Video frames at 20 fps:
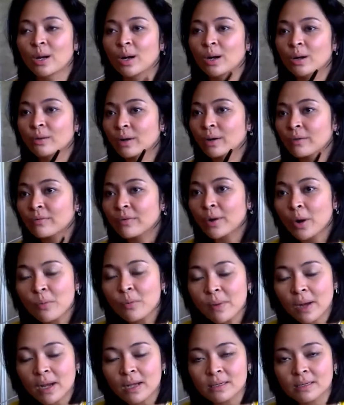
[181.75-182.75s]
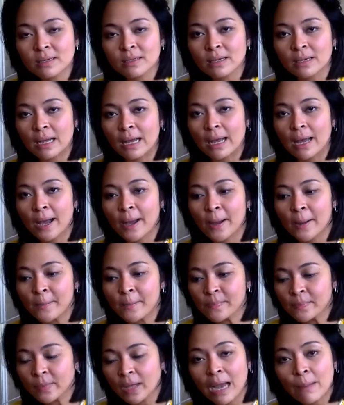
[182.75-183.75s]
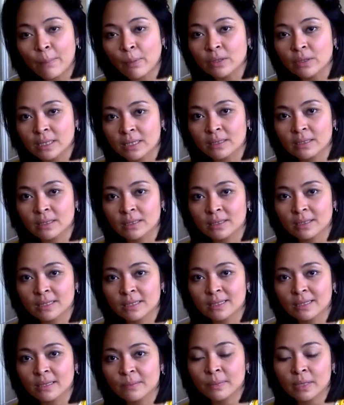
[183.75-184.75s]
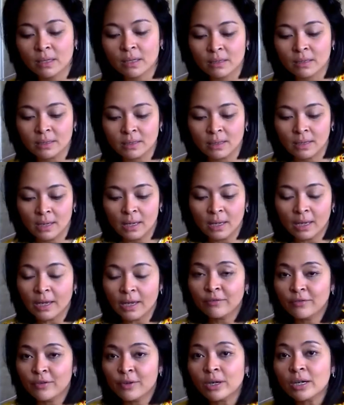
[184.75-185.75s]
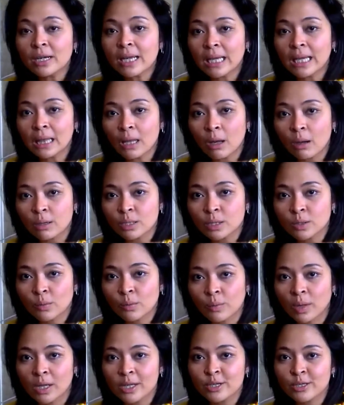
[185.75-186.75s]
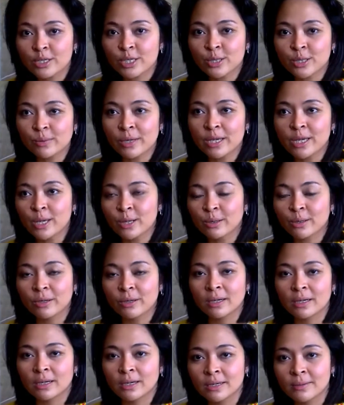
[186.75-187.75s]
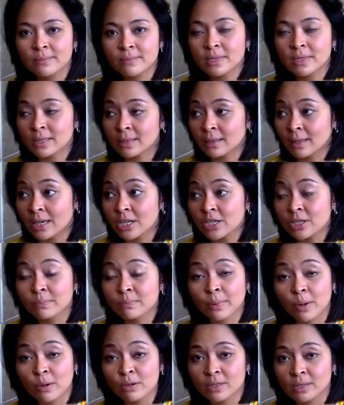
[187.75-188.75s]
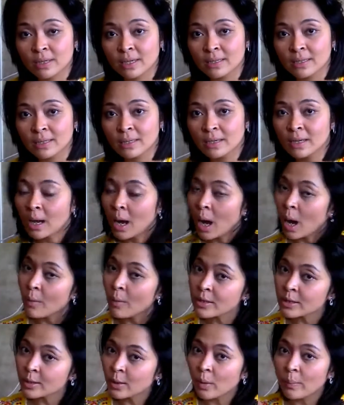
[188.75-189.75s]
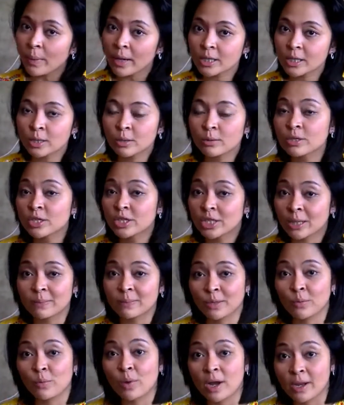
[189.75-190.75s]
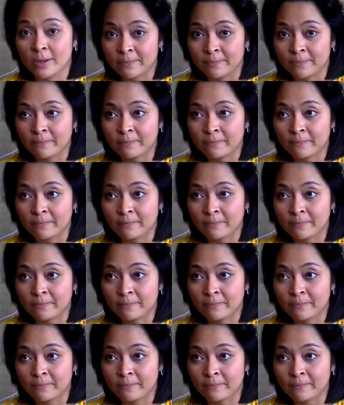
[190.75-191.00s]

or a robust hypothesis, because if you get lost while you're doing your dissertation process, always go back to chapter 1.